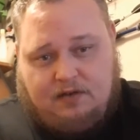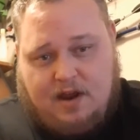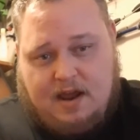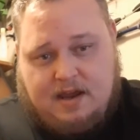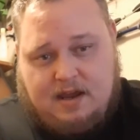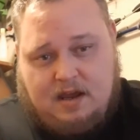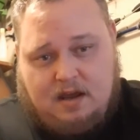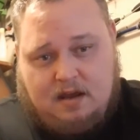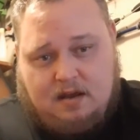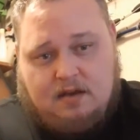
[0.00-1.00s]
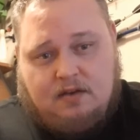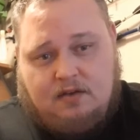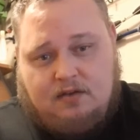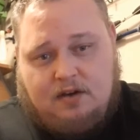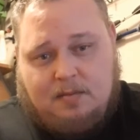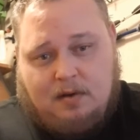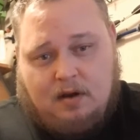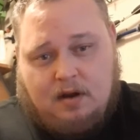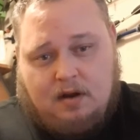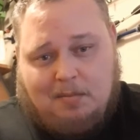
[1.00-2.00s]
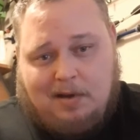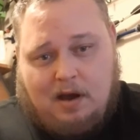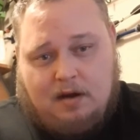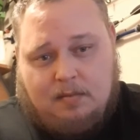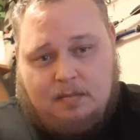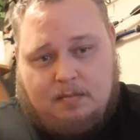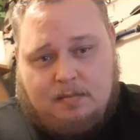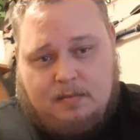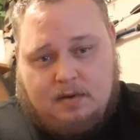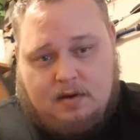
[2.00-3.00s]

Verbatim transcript: janky cheap hook on the bottom.